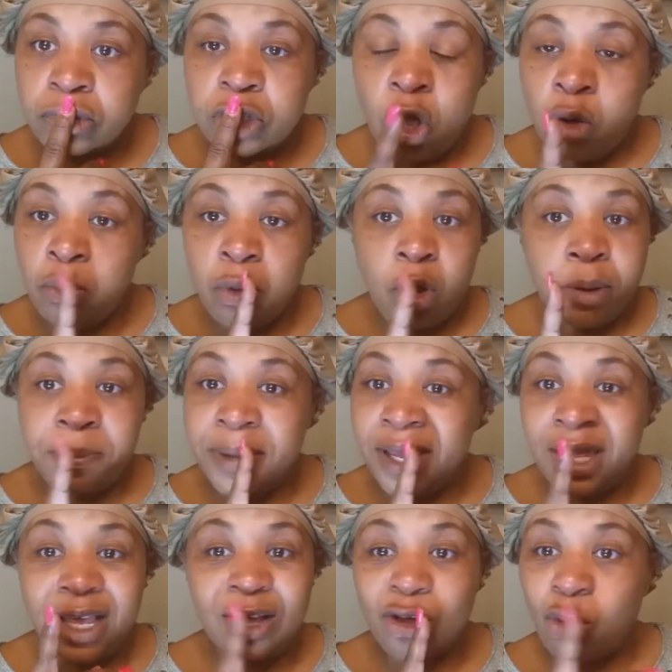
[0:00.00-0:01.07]
No more
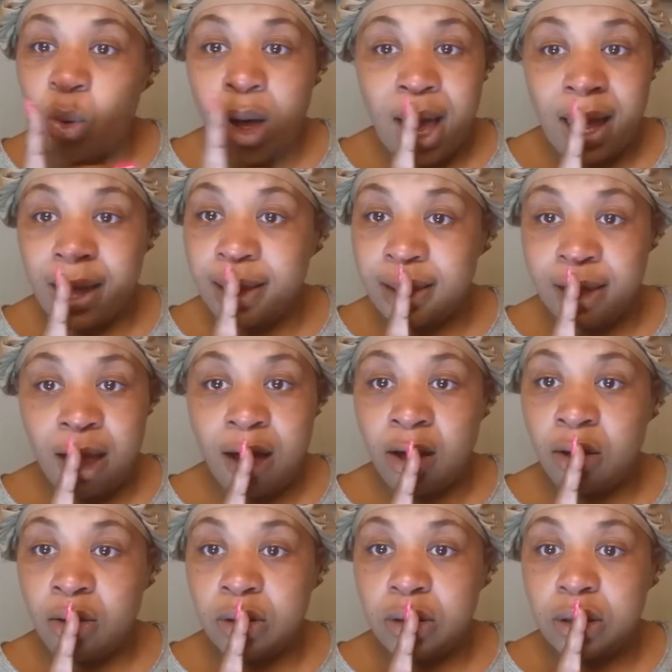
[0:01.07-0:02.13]
being quiet,
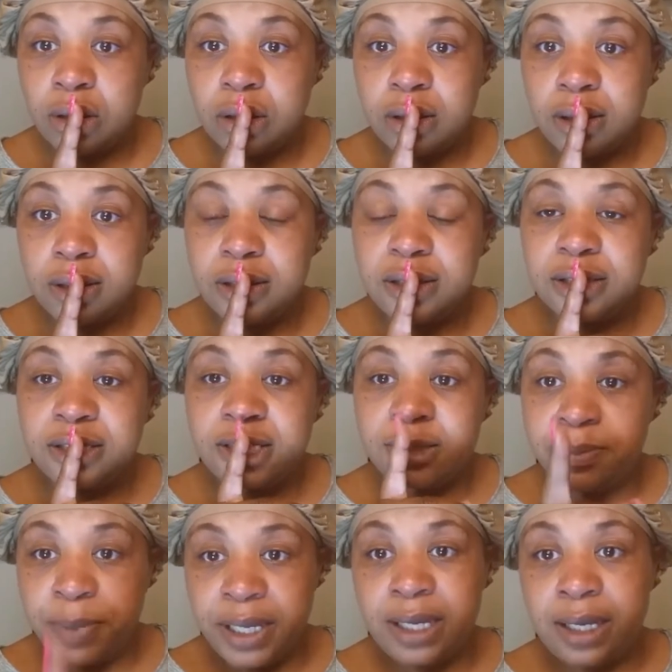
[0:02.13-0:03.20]
y'all.
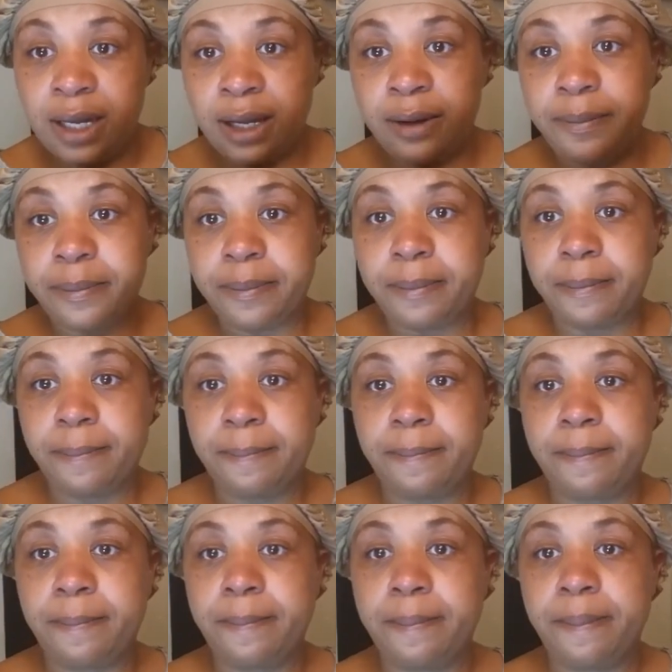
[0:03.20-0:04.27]
Speak up.
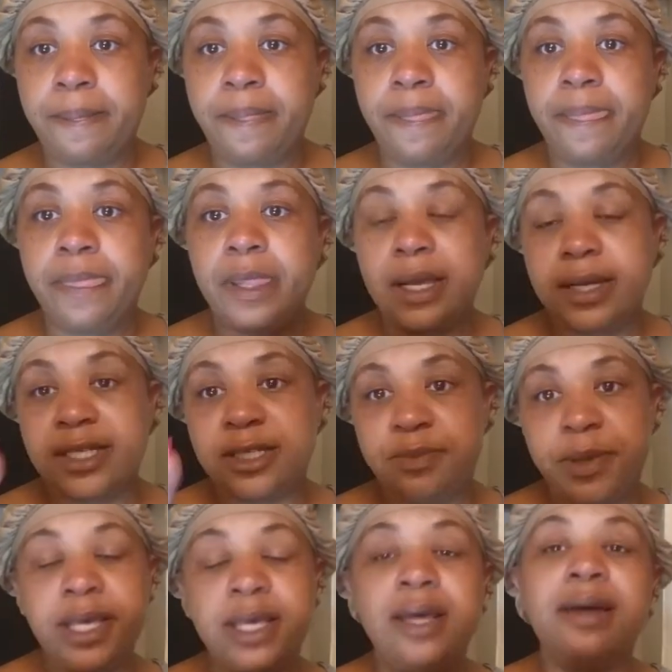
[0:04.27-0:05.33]

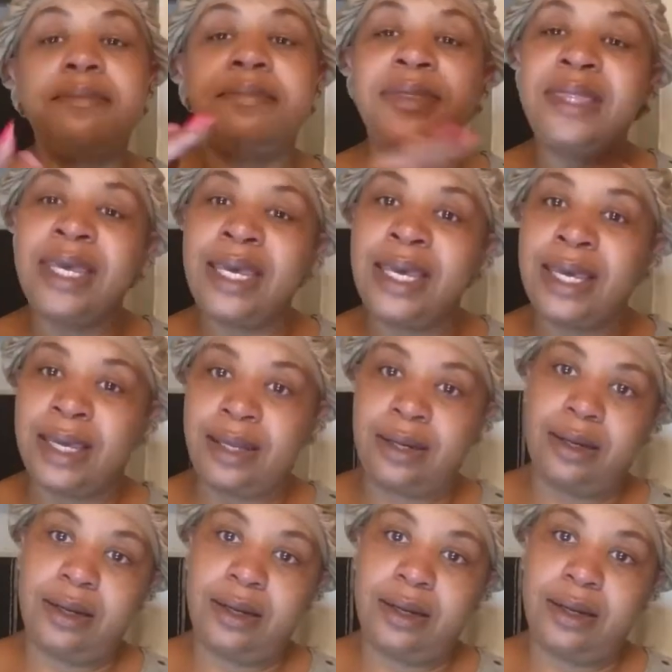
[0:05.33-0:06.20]
Speak up then.